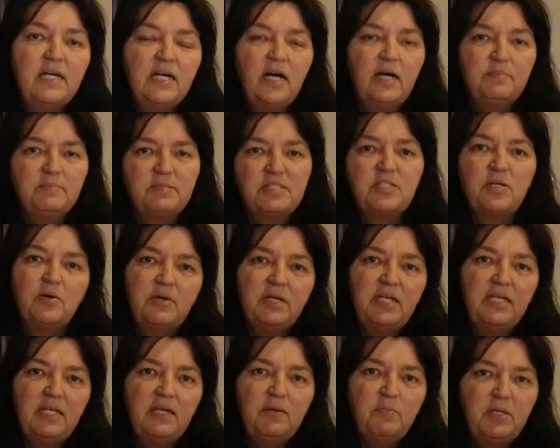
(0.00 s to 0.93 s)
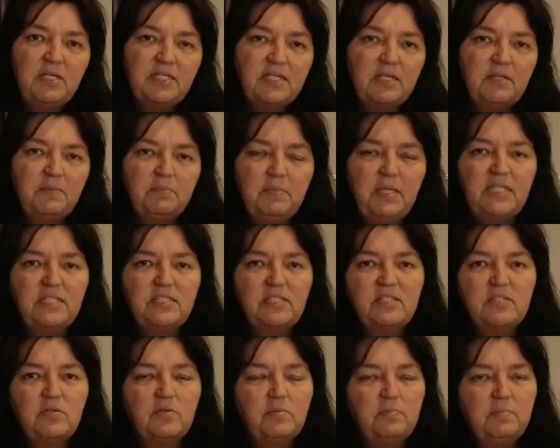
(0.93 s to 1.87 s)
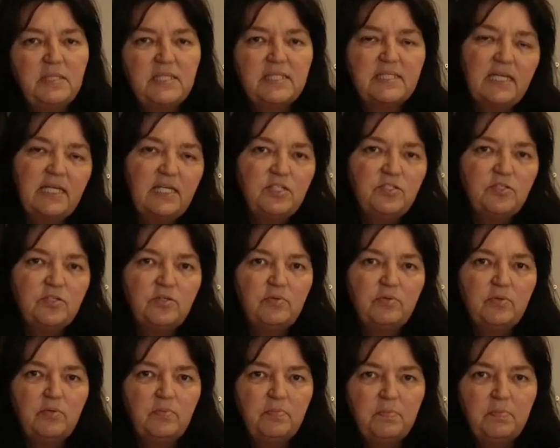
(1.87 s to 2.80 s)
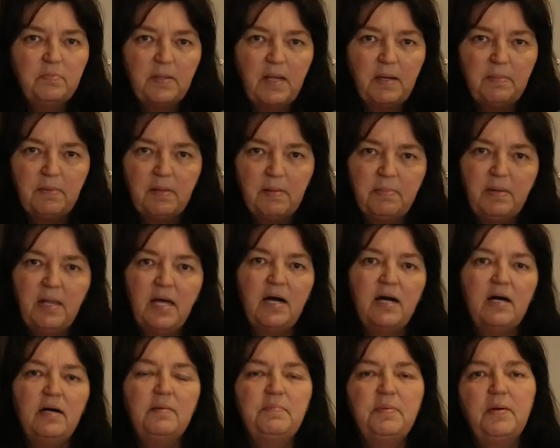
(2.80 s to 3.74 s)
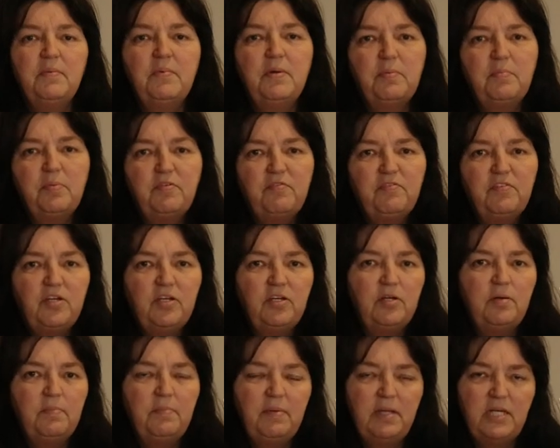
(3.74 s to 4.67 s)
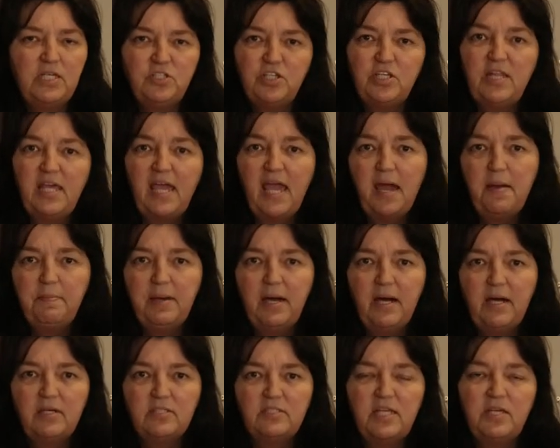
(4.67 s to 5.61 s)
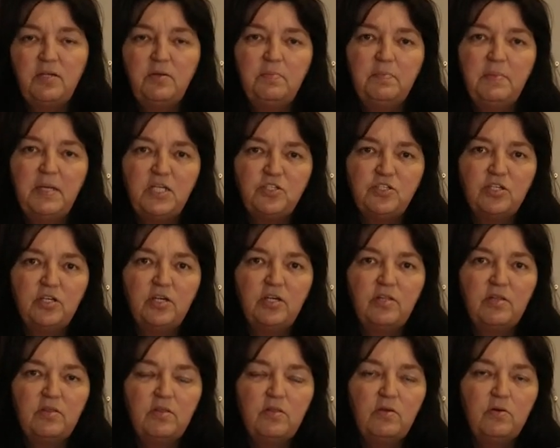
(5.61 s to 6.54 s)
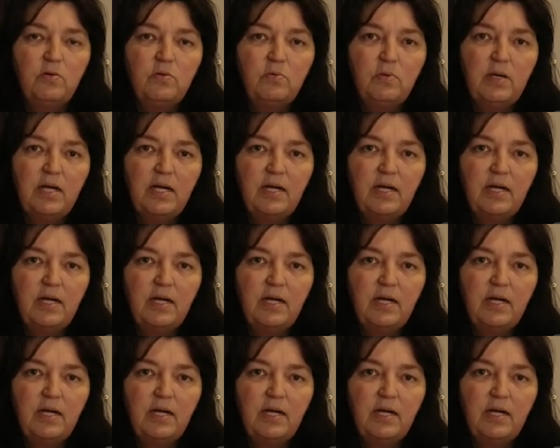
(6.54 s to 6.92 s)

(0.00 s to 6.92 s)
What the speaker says: I'm sorry, yeah, we didn't mean to sort of mislead you or blah, blah, blah, but we prefer you not mention the amp hours, that you mention the